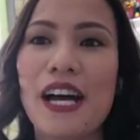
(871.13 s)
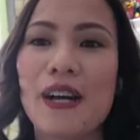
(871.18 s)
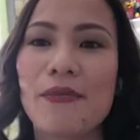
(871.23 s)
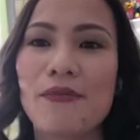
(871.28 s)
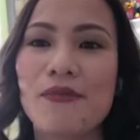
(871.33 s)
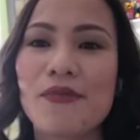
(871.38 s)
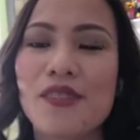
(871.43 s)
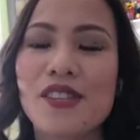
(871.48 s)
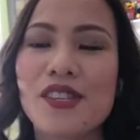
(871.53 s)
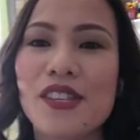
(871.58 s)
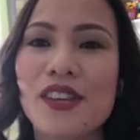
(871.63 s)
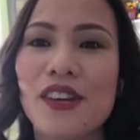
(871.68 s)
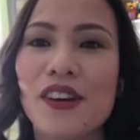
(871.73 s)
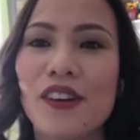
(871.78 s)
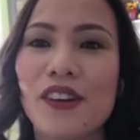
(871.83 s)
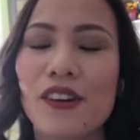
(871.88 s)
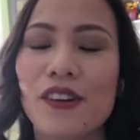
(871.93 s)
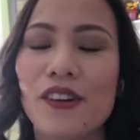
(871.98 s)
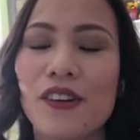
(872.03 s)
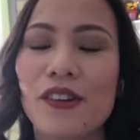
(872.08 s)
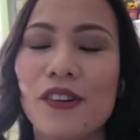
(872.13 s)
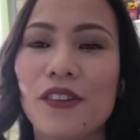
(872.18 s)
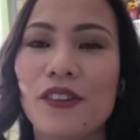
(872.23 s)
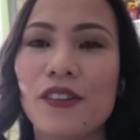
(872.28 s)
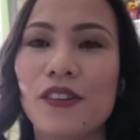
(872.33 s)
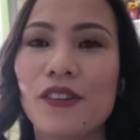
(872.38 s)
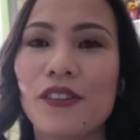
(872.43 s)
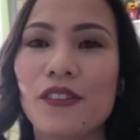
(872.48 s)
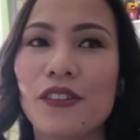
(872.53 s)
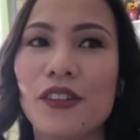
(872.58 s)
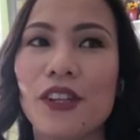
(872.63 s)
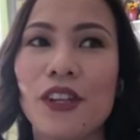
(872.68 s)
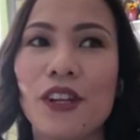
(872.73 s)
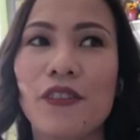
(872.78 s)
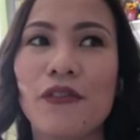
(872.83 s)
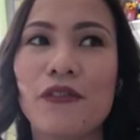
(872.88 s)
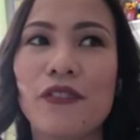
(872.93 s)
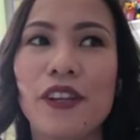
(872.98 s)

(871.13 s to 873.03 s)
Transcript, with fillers: Um, so, you know,